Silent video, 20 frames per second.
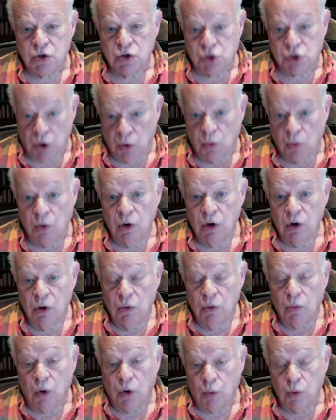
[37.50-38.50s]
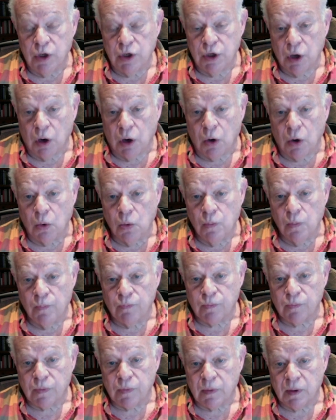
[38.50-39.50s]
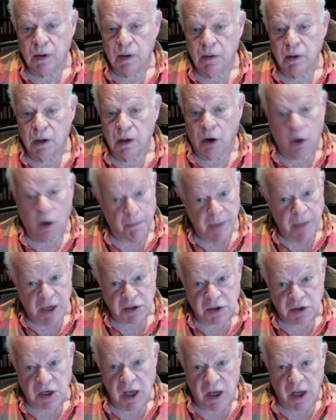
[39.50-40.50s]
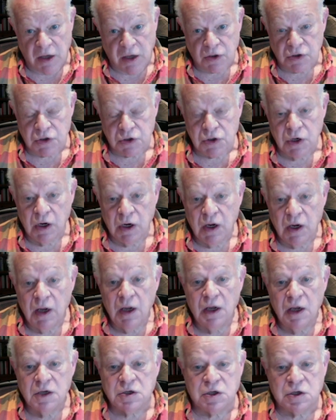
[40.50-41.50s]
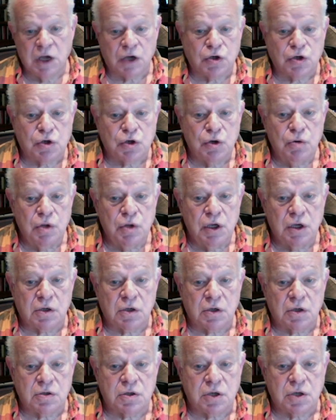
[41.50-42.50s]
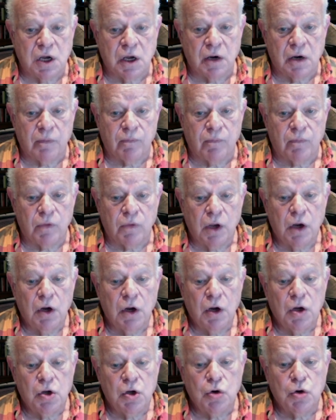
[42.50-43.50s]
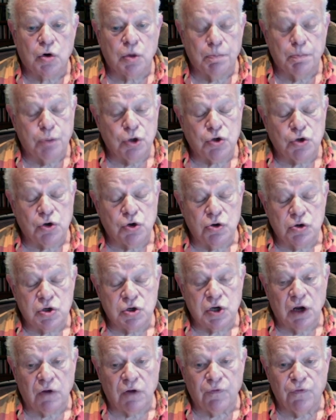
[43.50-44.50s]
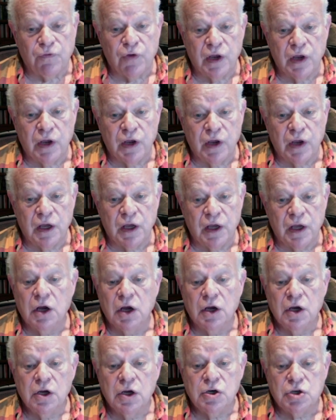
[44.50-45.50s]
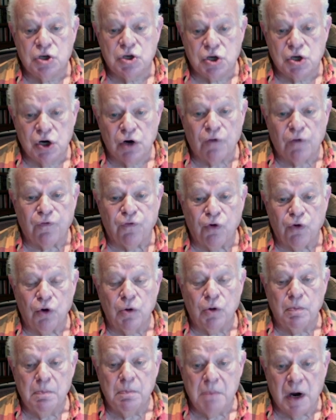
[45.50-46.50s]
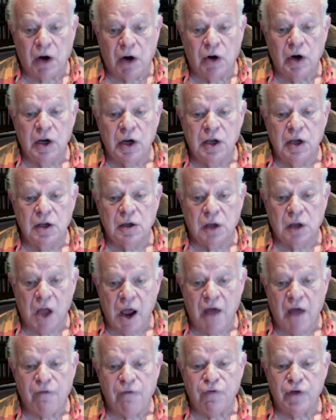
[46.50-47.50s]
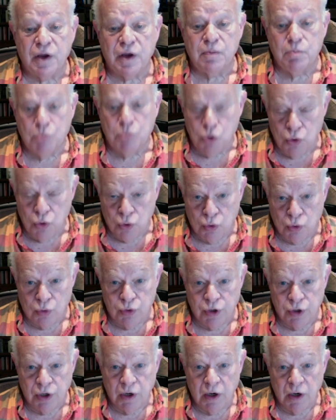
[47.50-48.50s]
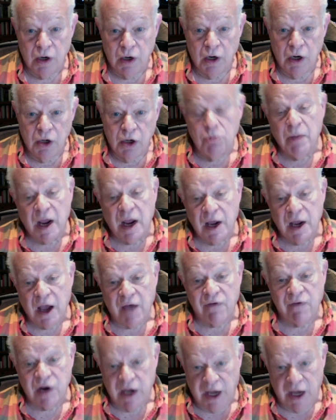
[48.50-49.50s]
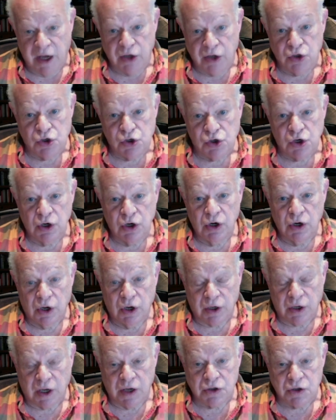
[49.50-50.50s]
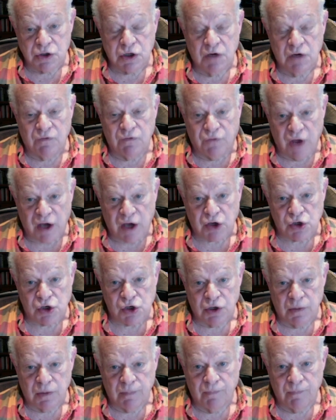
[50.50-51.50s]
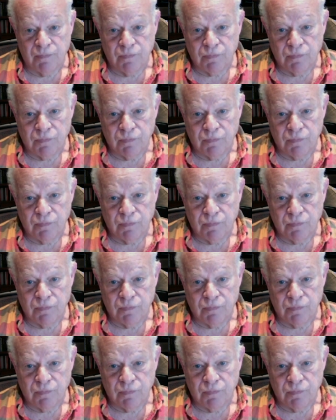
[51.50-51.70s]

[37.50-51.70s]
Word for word: So, what we know, our best guess, is that to the extent you can put yourself in a cheerful, merry, laughing mood, you may have an edge against infection.